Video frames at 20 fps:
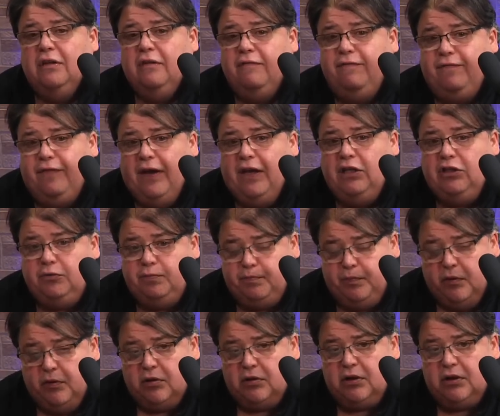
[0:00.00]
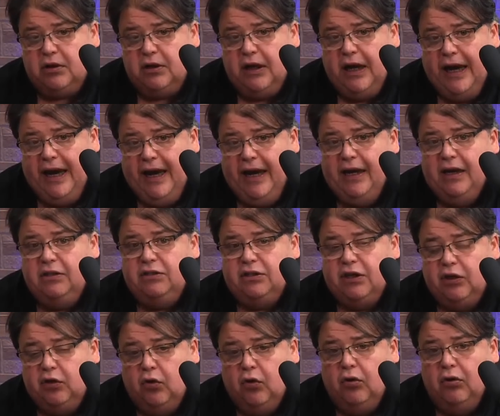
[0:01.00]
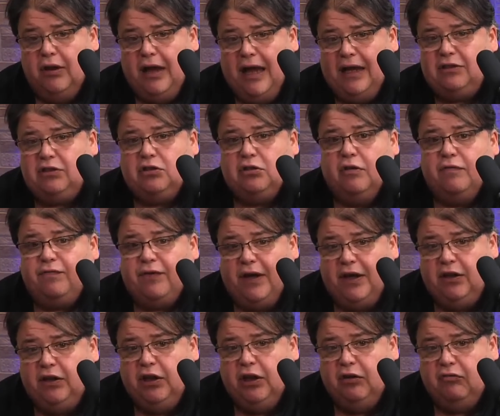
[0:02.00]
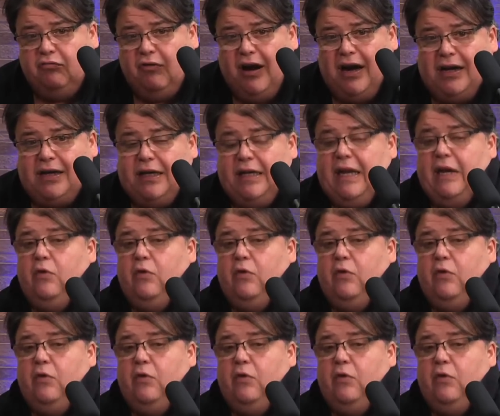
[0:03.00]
Facebook ads and all that stuff, and they're rocking.